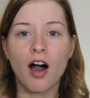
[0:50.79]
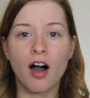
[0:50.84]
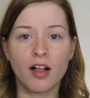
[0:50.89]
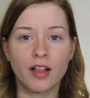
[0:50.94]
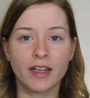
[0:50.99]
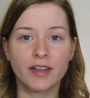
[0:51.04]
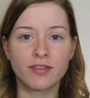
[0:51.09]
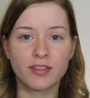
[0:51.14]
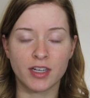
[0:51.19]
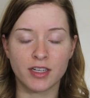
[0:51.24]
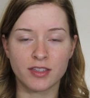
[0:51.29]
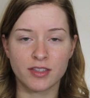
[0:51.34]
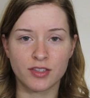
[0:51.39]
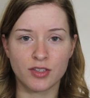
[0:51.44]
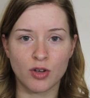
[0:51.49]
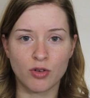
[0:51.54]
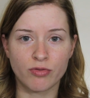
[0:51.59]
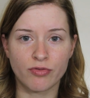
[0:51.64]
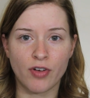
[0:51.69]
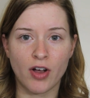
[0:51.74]
All I've done
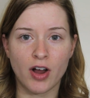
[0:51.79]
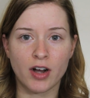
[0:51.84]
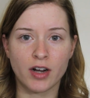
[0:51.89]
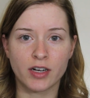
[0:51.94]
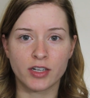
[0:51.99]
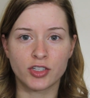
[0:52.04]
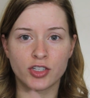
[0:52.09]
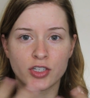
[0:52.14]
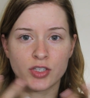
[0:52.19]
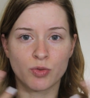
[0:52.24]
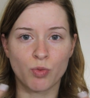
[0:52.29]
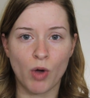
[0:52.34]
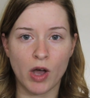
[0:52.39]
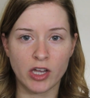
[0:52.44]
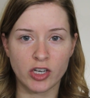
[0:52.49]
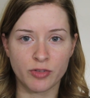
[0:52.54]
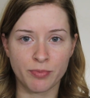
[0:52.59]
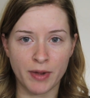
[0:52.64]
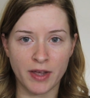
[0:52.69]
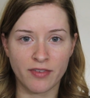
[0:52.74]
so far is just
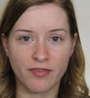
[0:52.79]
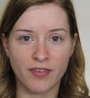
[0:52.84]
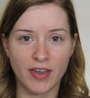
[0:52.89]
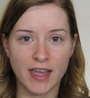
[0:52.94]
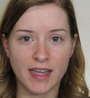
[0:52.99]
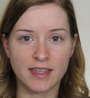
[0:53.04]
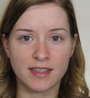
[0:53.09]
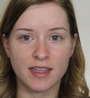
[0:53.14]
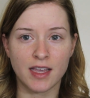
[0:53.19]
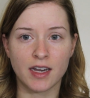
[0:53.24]
wash my face